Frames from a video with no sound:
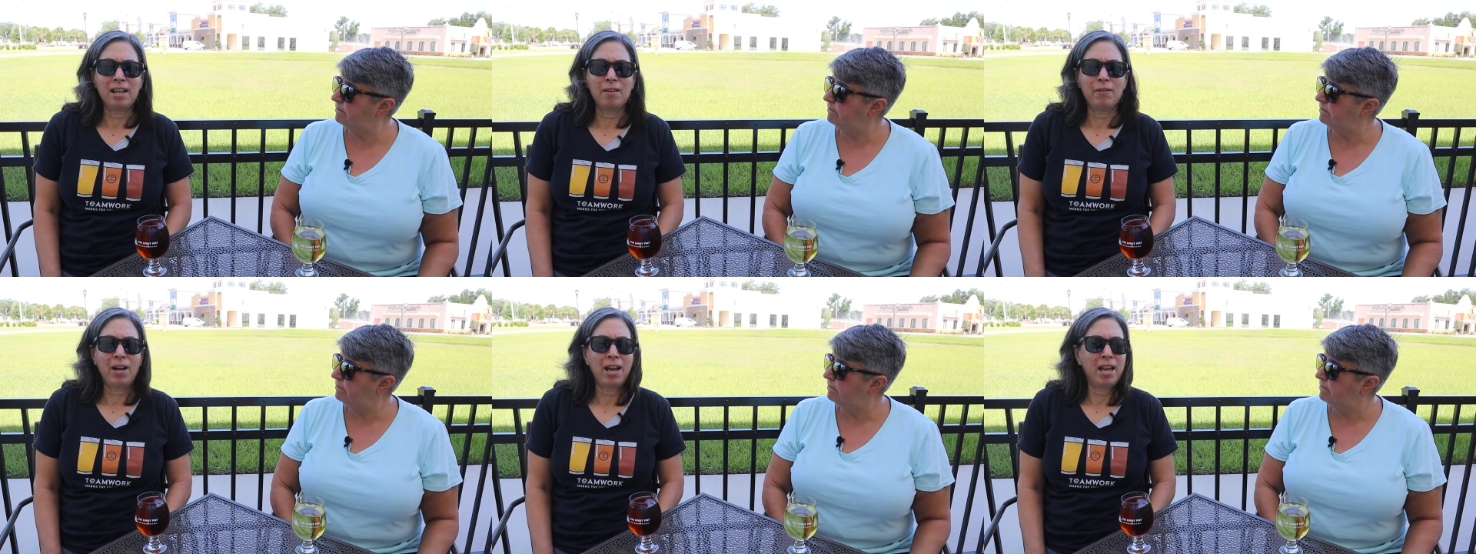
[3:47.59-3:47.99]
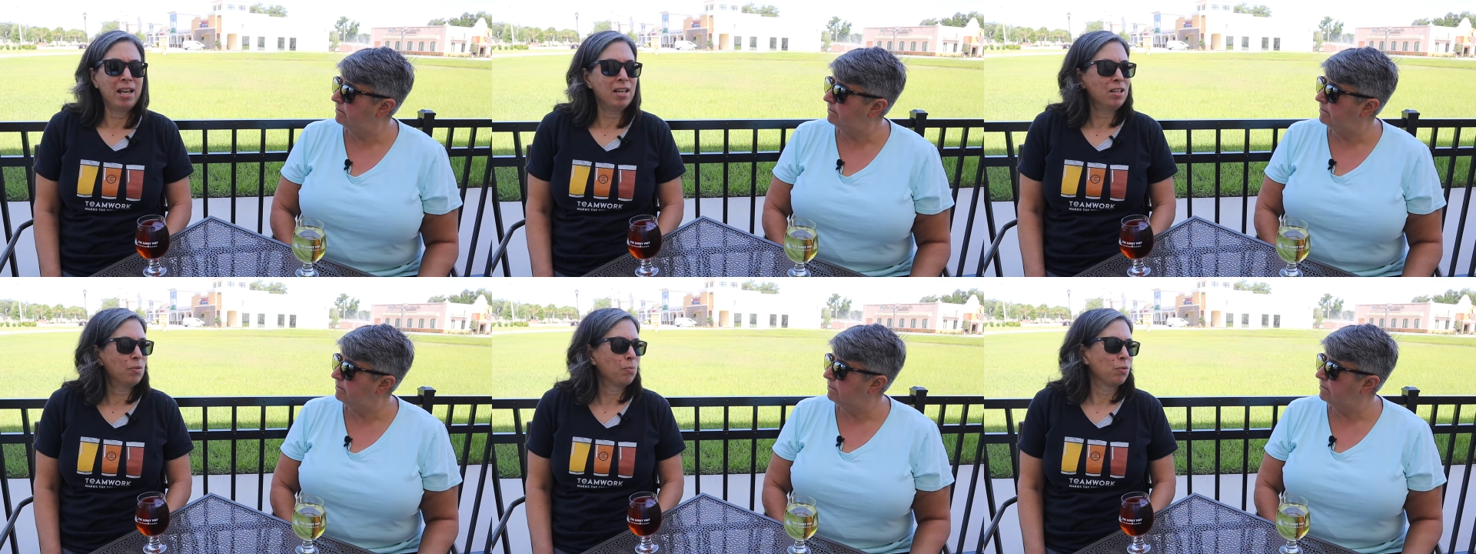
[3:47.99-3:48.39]
Speaker 1: out of
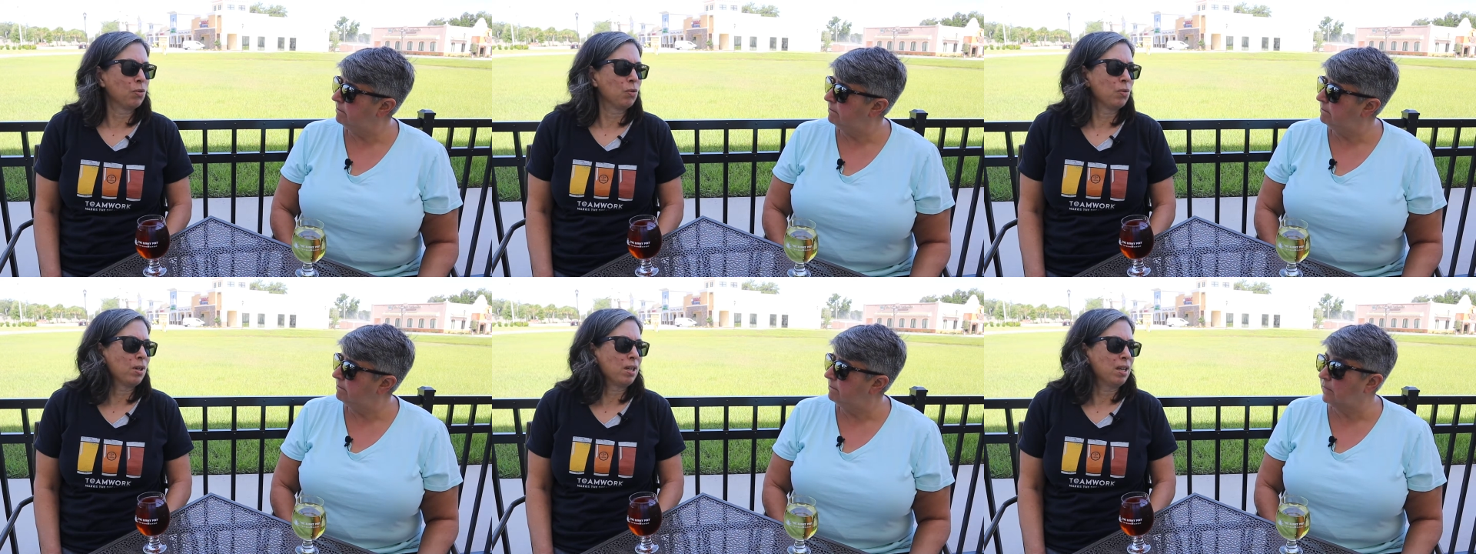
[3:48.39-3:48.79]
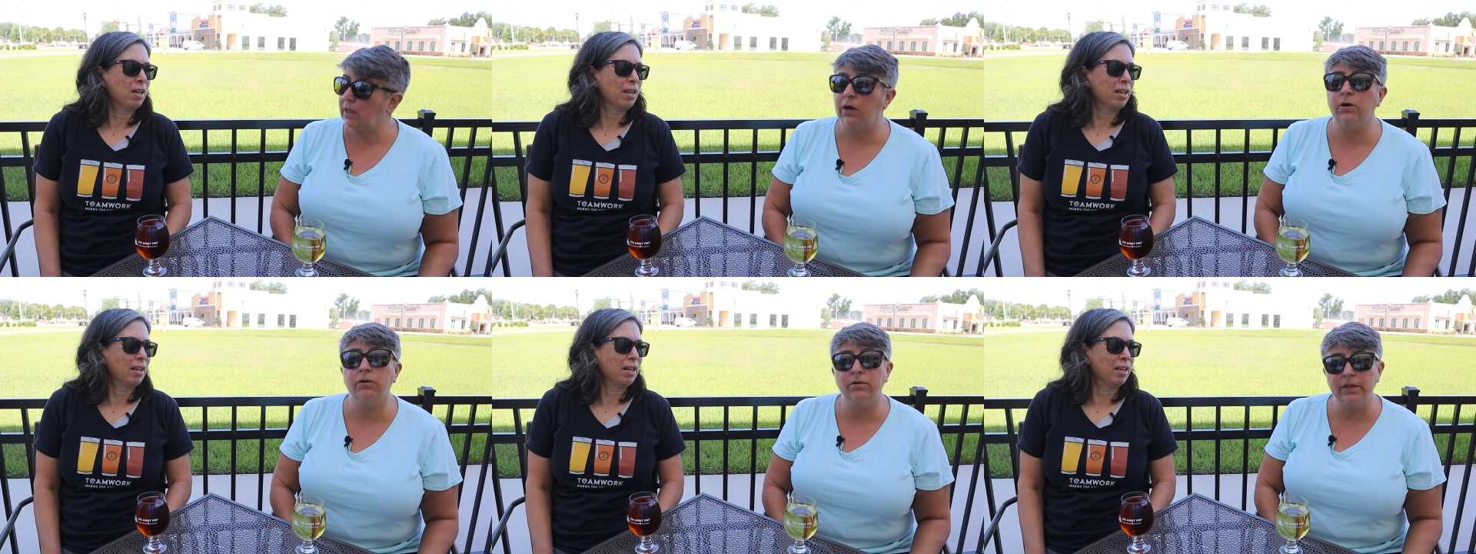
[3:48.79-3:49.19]
Hiatus Brewery.
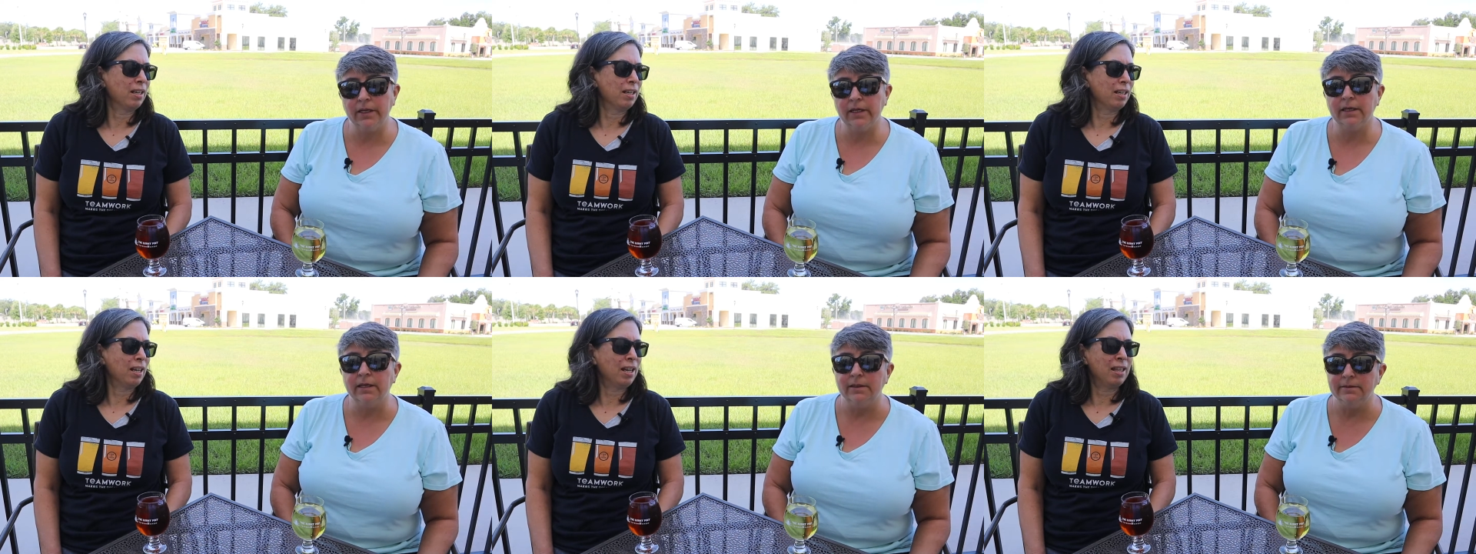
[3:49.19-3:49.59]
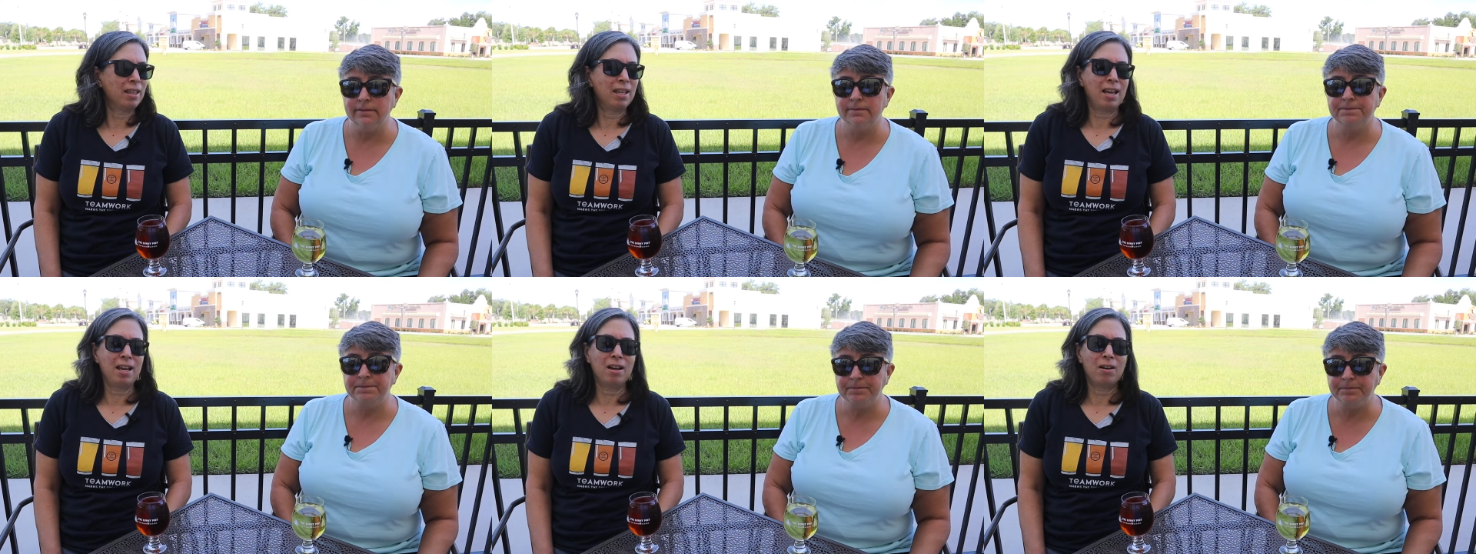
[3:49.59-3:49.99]
Oh yeah. And
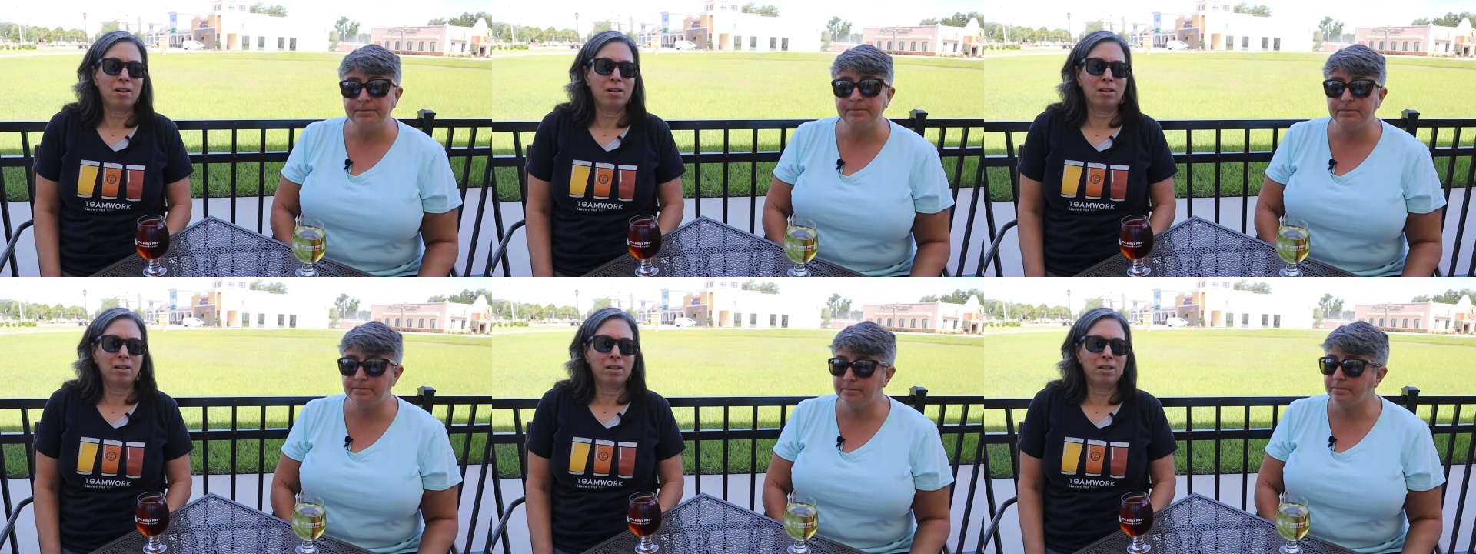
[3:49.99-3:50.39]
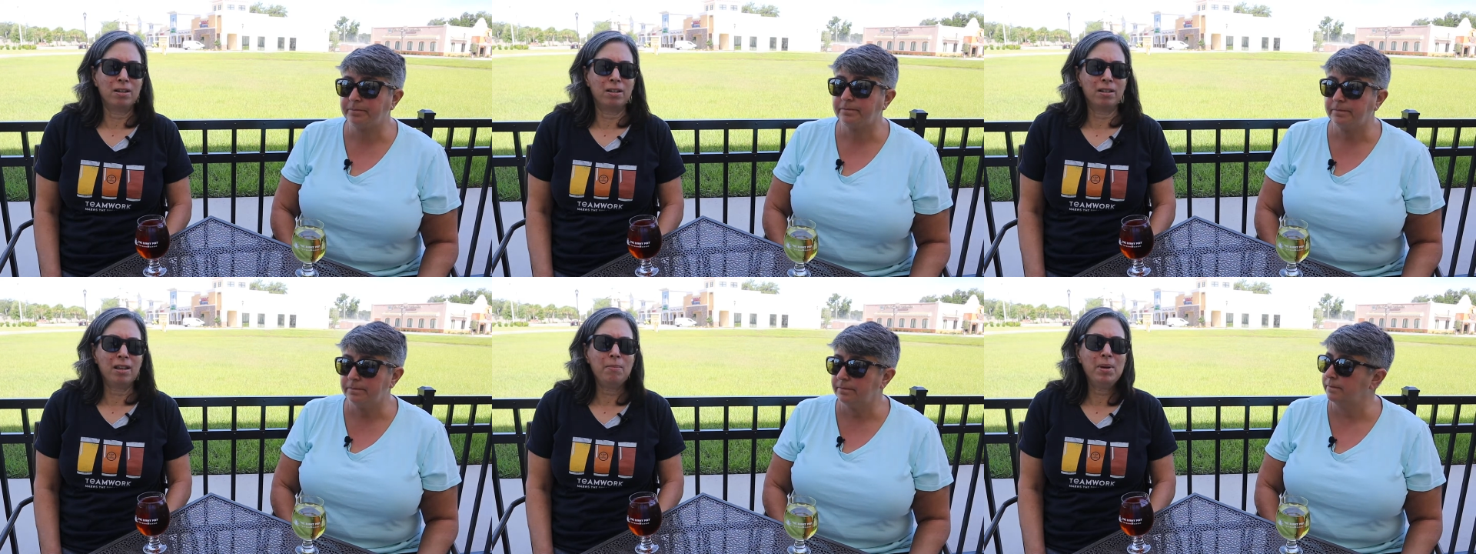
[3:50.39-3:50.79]
they are
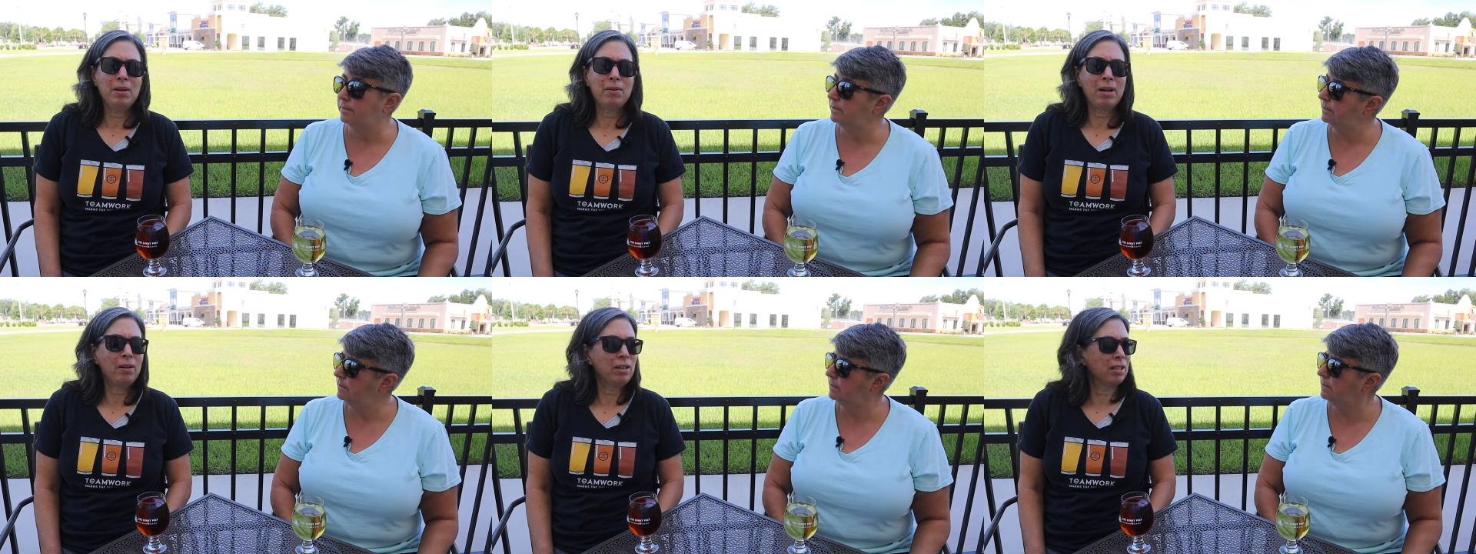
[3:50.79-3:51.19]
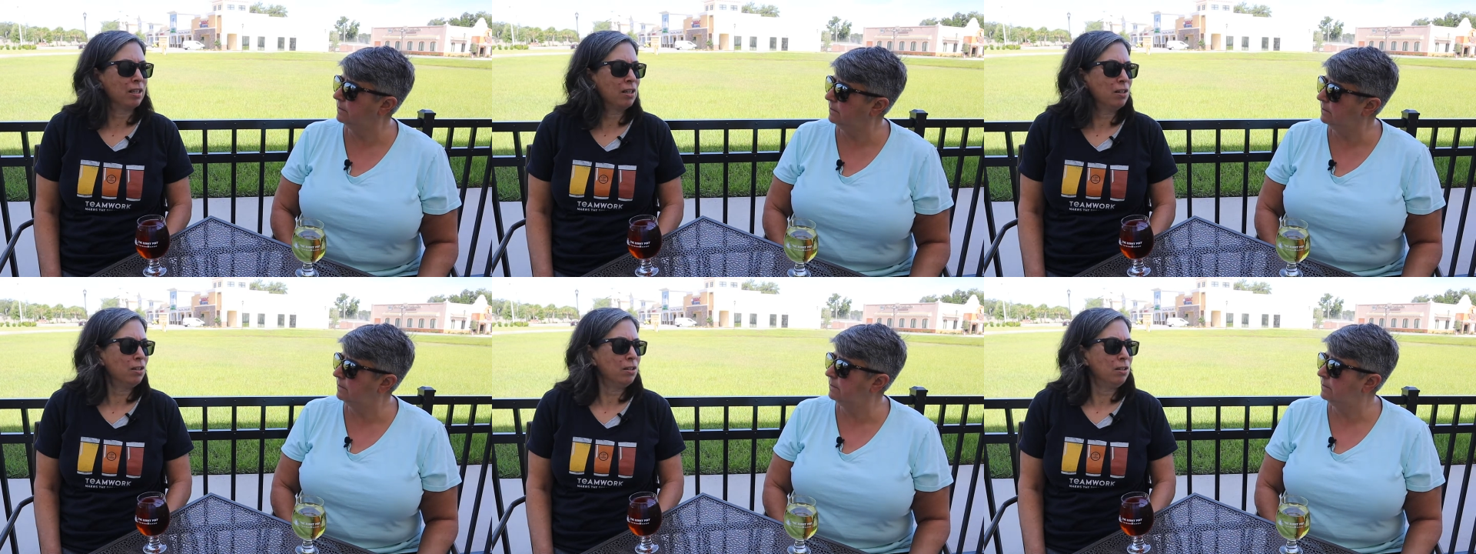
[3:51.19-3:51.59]
uh, they've been around a
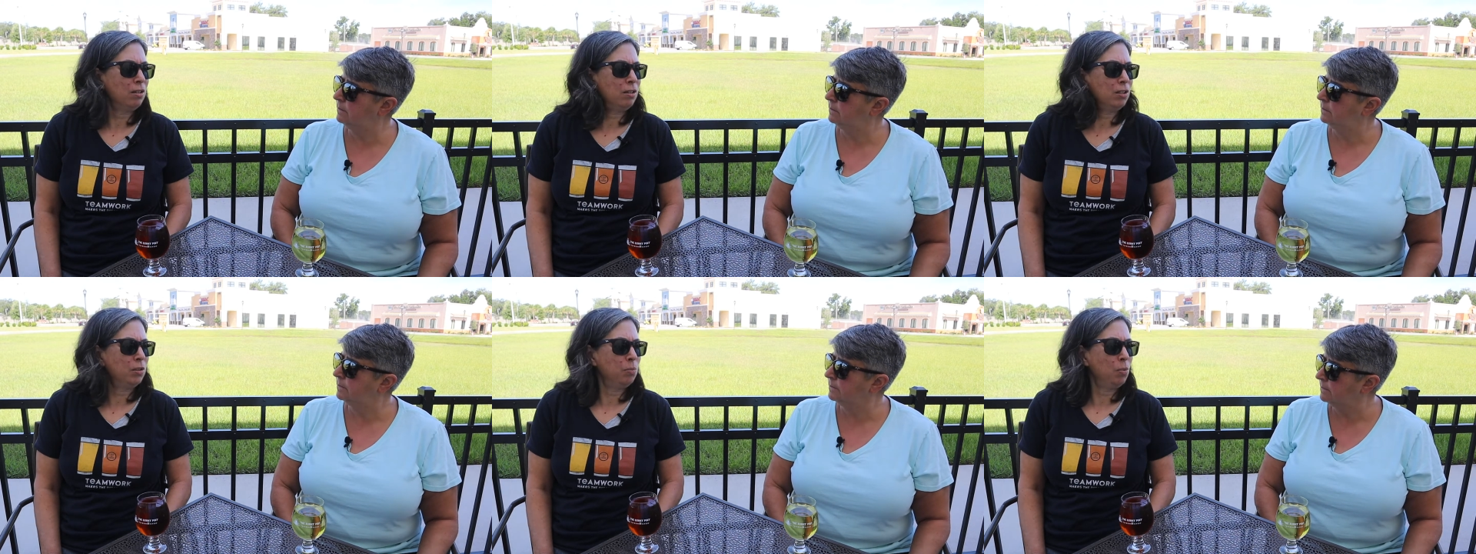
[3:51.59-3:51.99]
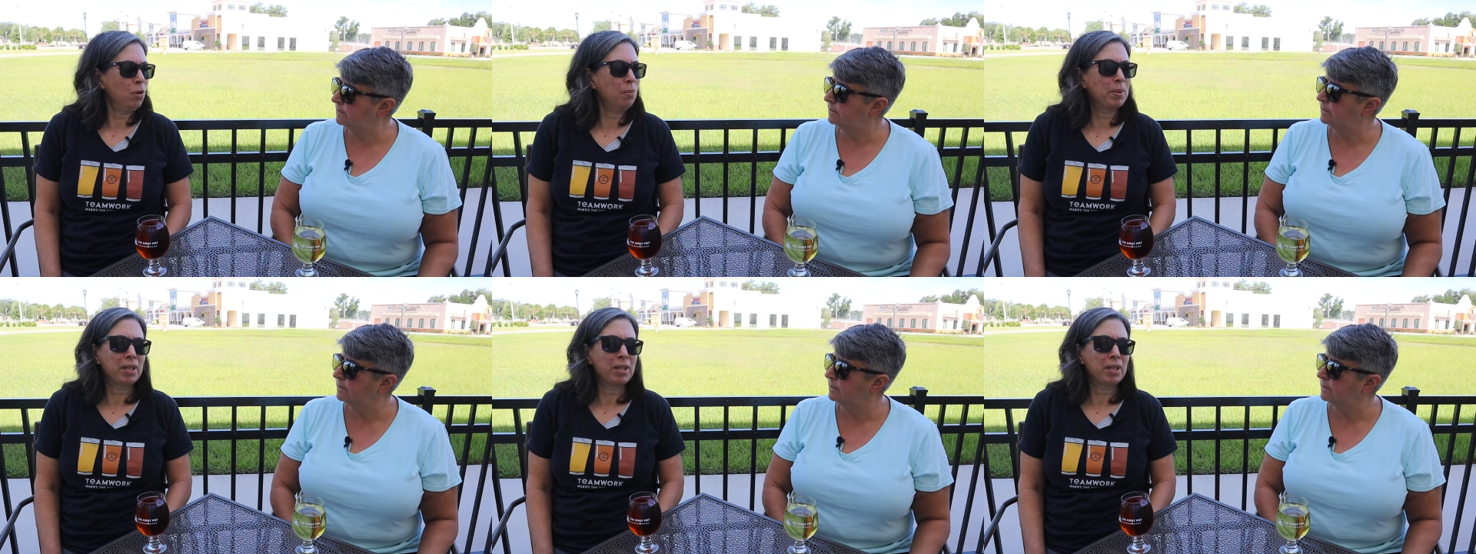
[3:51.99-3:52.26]
year or more,